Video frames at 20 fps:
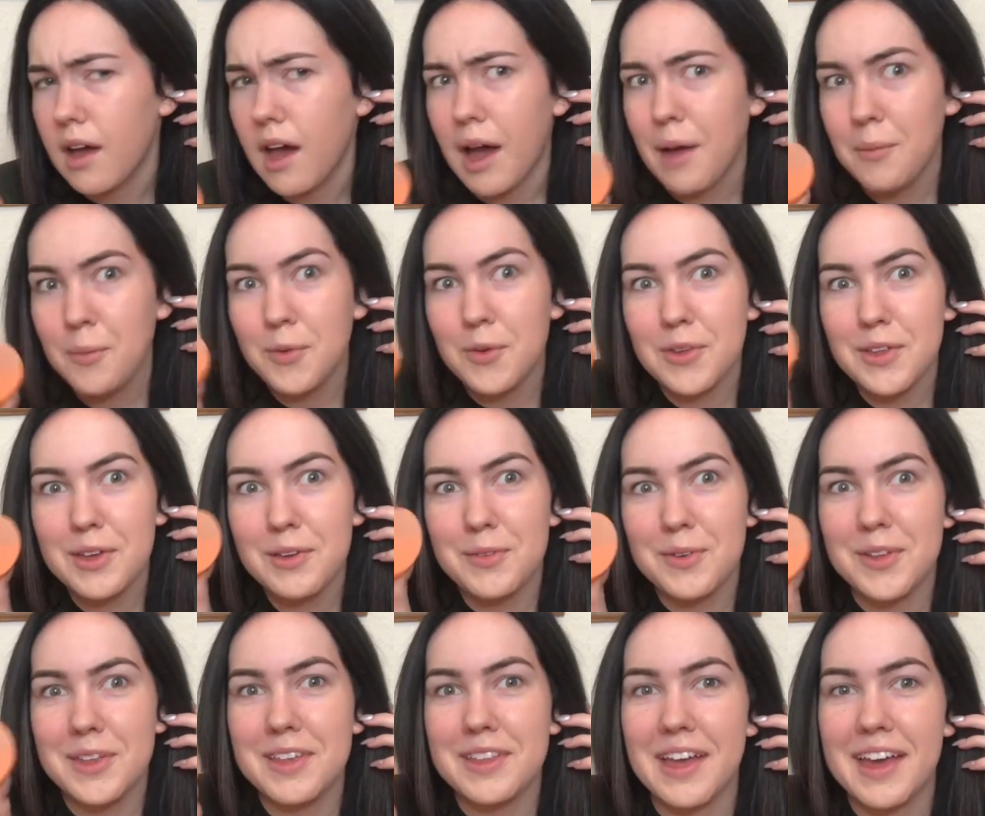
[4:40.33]
I'm
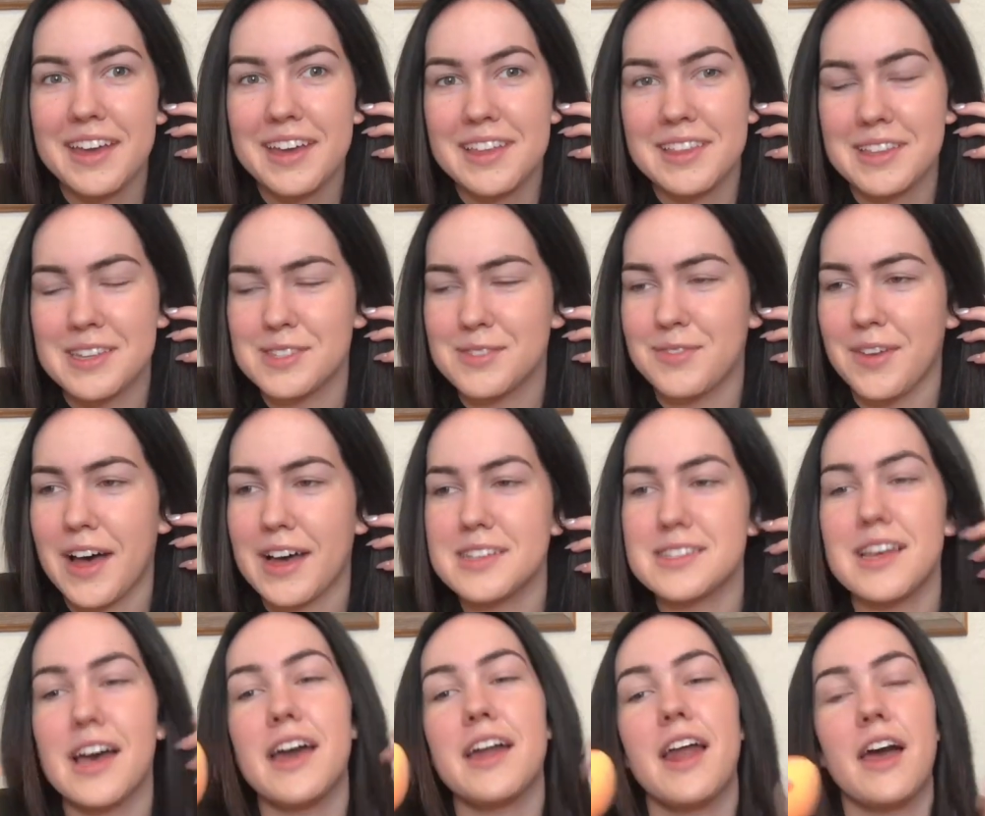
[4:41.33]
really liking this flat
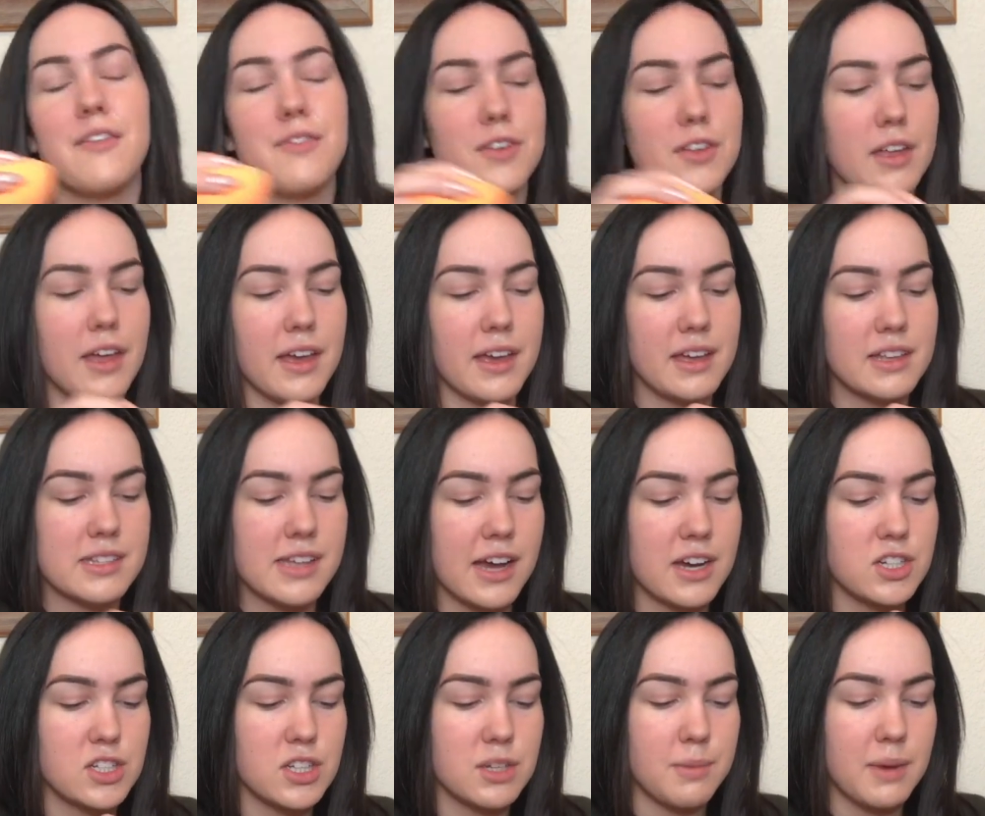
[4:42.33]
side. I feel like it's
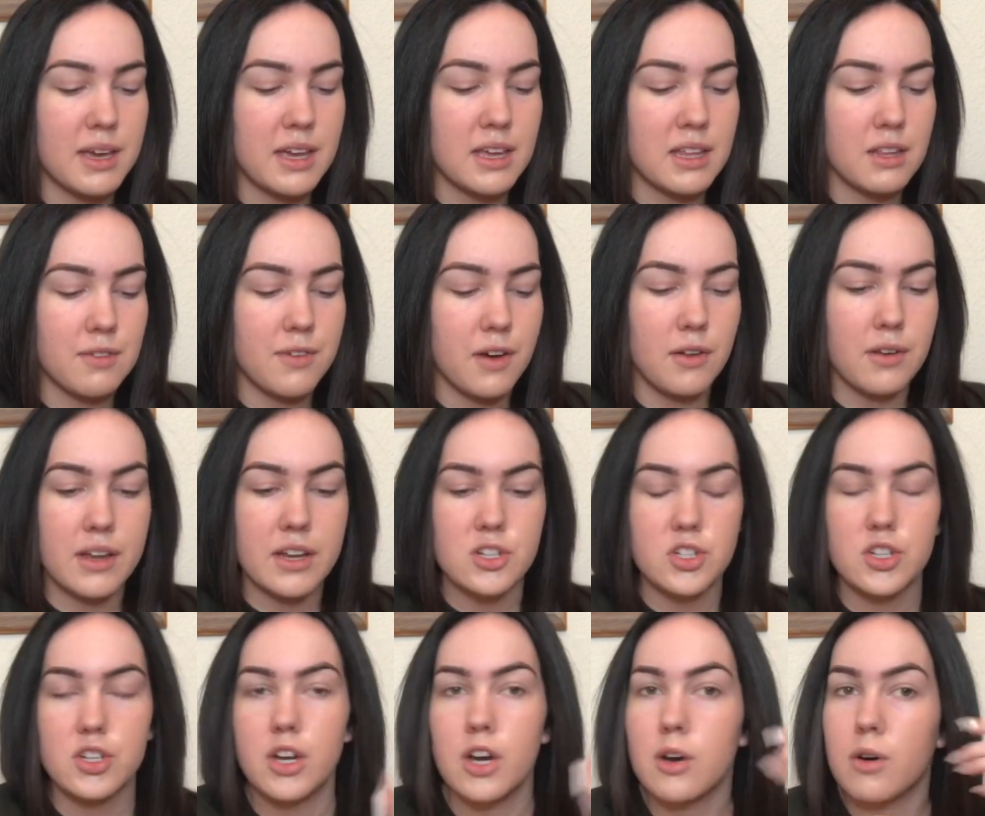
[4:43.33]
actually making the
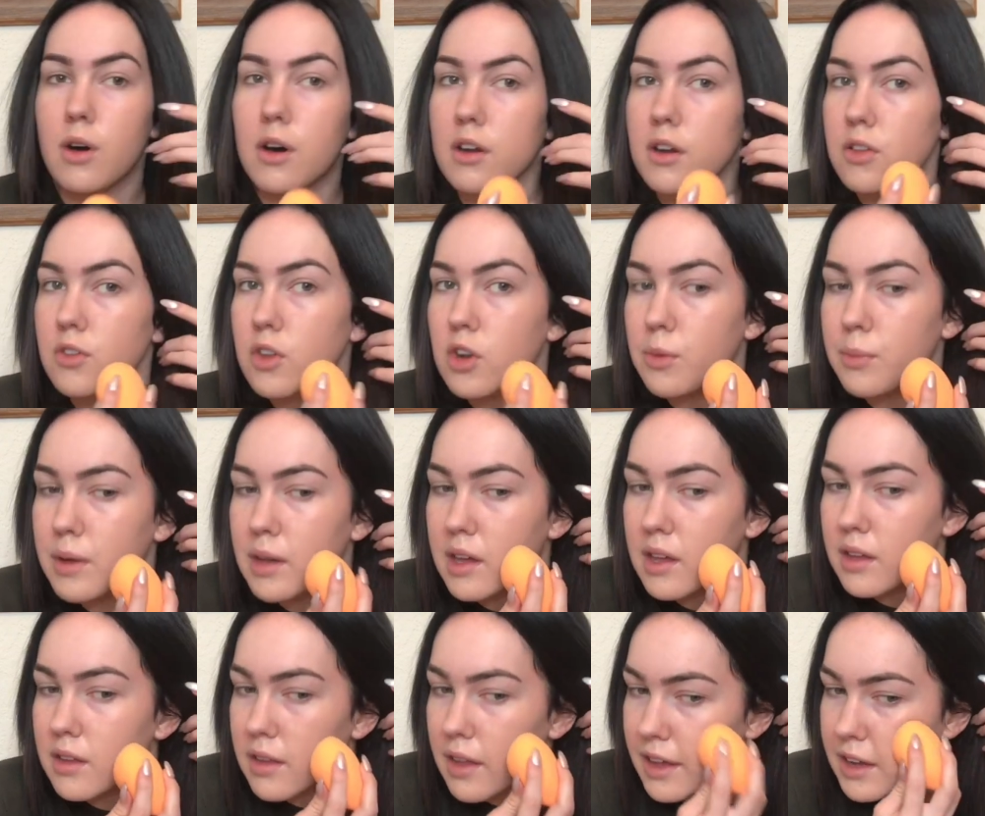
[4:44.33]
foundation go on a little
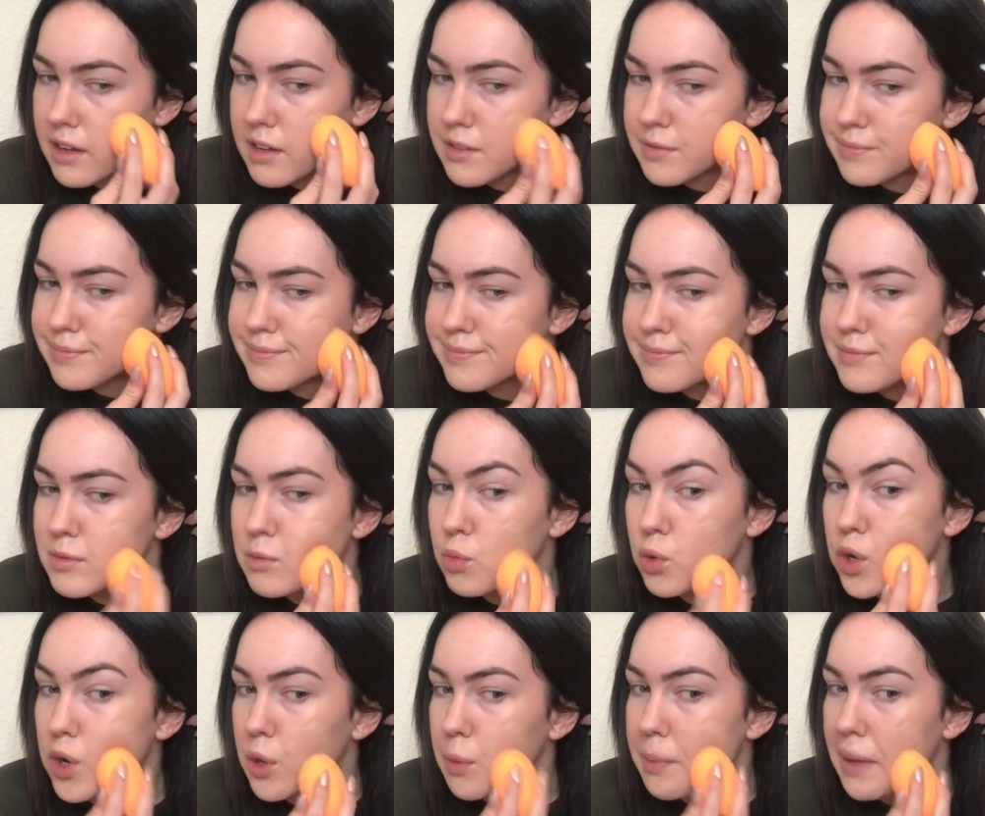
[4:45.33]
bit like
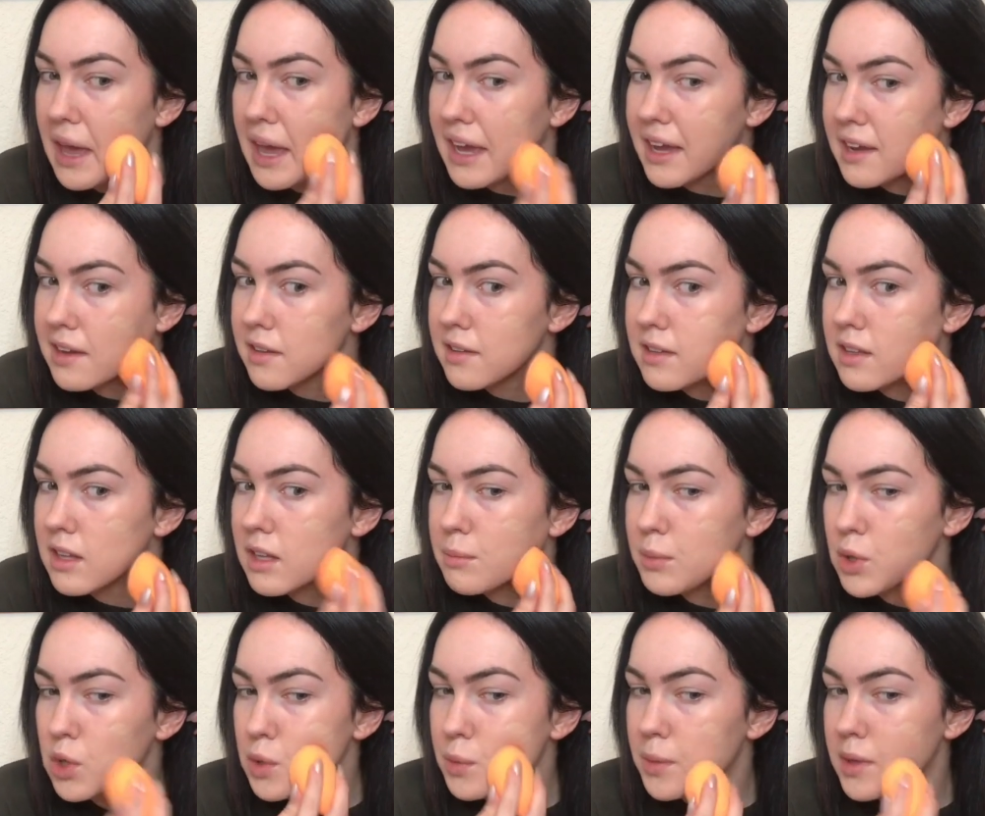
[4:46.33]
more opaque than the
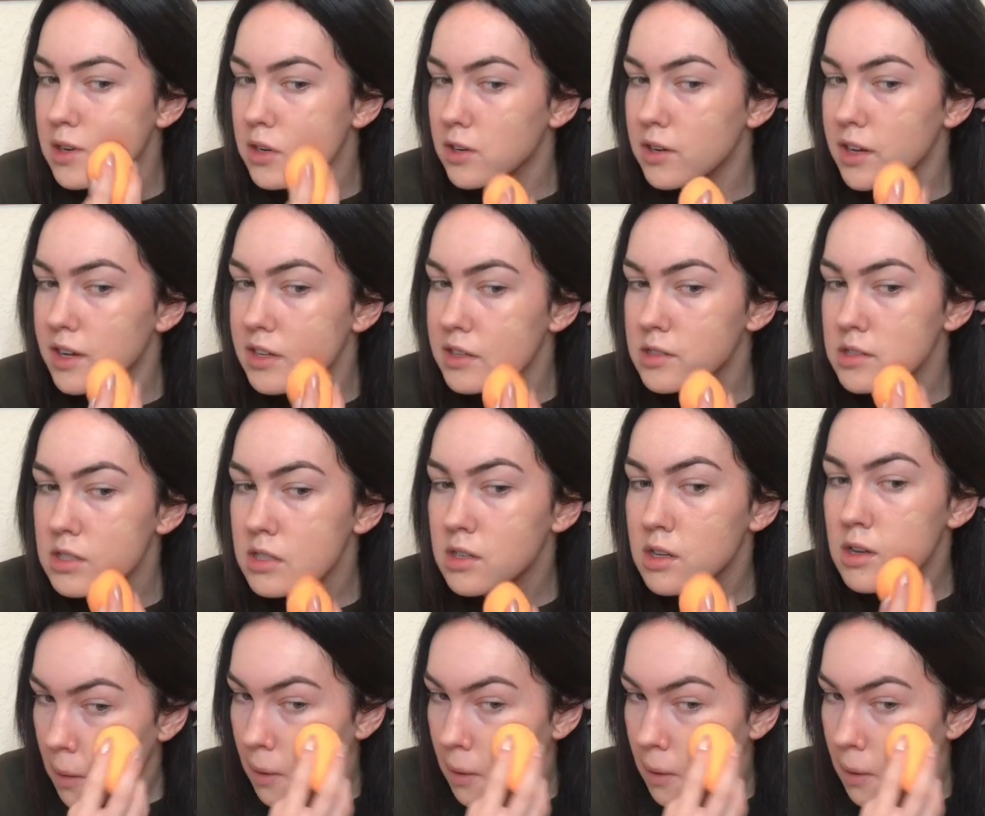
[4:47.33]
Beauty Blender does.